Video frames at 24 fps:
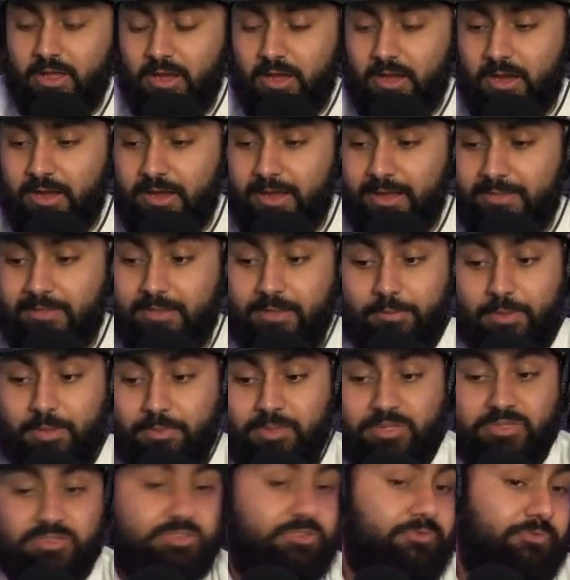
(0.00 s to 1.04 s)
And then
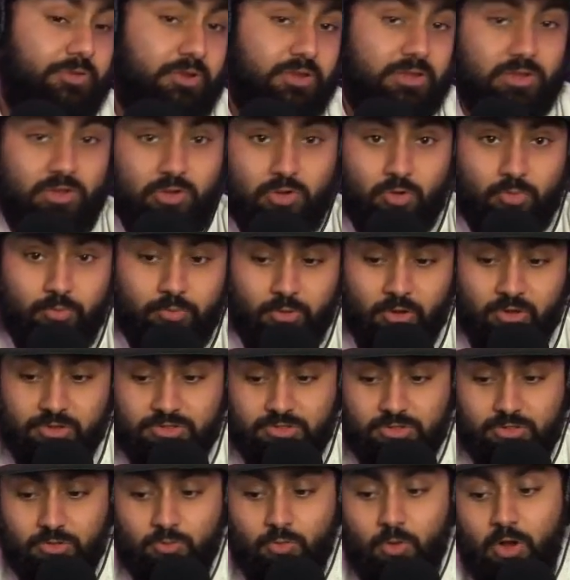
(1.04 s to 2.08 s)
maybe just fucking go balls
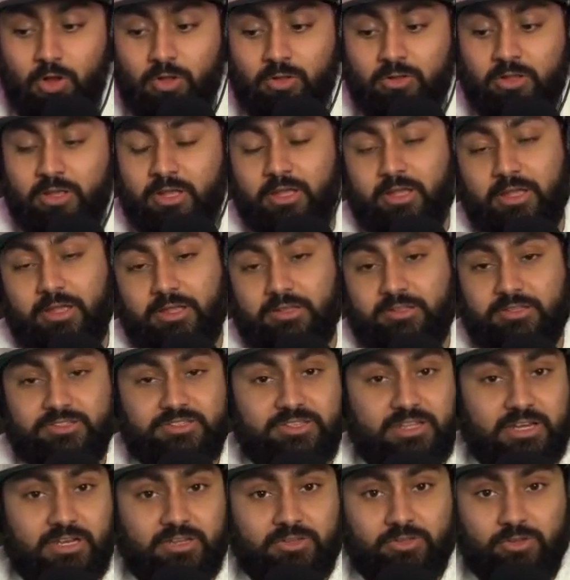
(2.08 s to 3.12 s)
to the wall in the
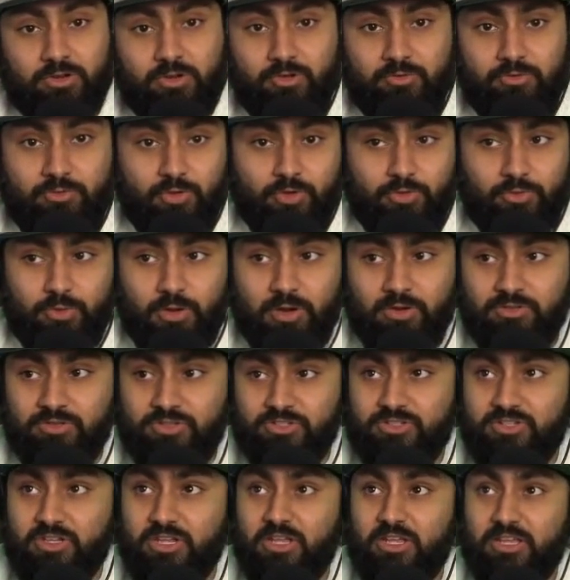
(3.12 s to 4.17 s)
second, third, or fourth round.
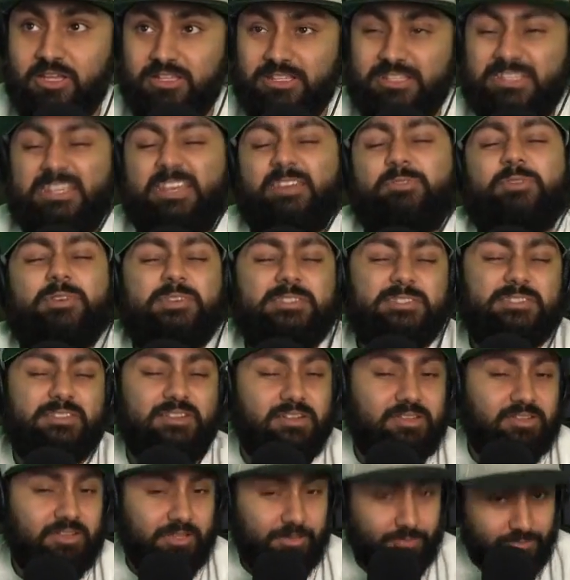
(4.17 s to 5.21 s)
Just give us a
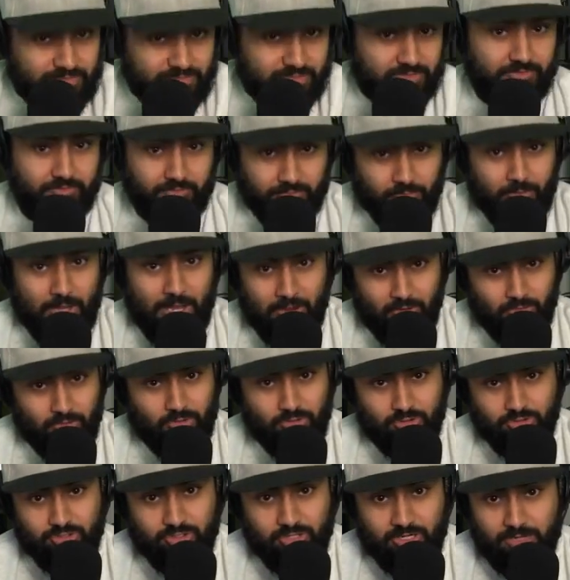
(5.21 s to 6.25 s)
glimpse of how
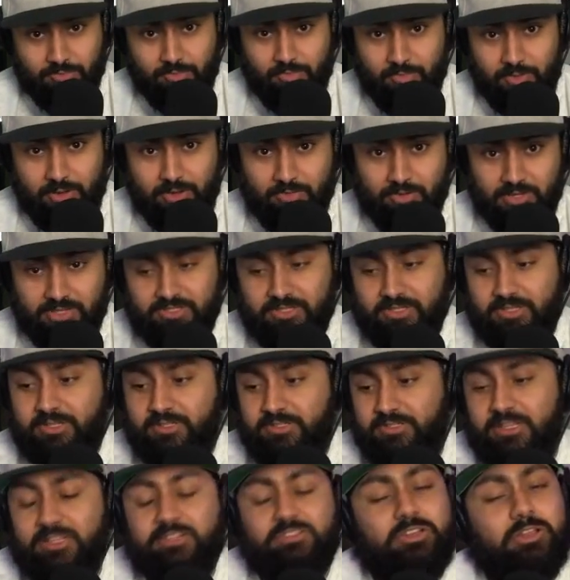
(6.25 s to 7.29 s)
good your MMA wrestling
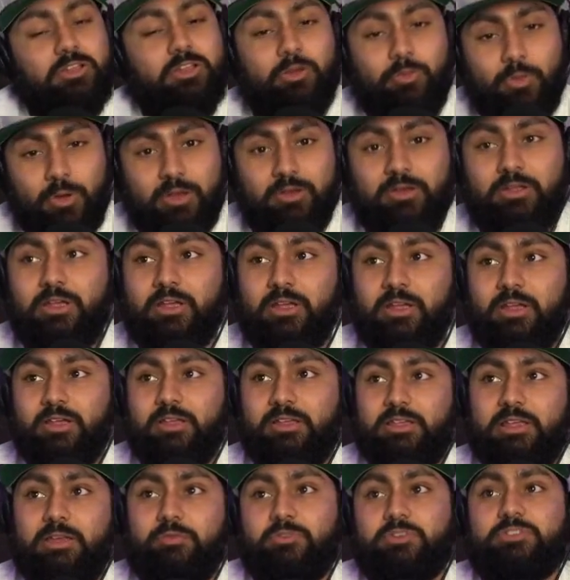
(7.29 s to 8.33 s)
is. That's all I want.
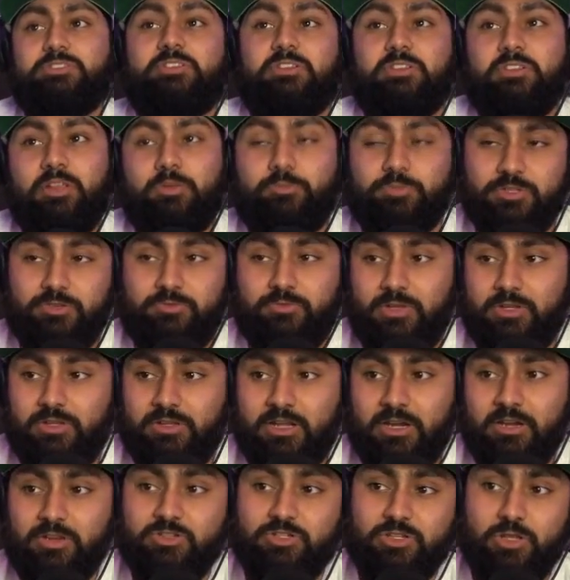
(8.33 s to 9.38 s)
Give us a glimpse of it.
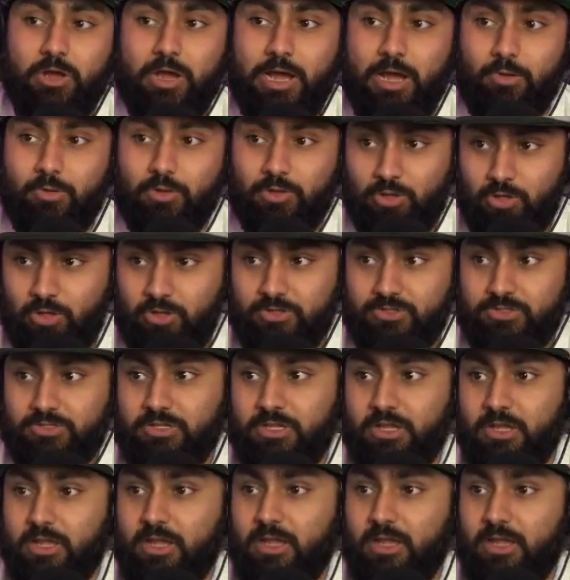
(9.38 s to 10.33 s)
Let us know how it looks.